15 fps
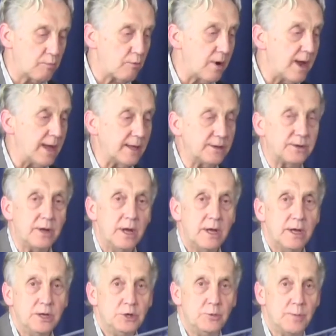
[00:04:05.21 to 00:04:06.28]
brand
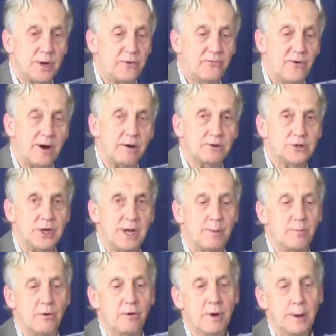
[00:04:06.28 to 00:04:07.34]
humidifier
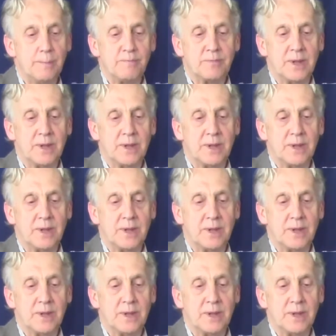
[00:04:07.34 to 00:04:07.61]
chamber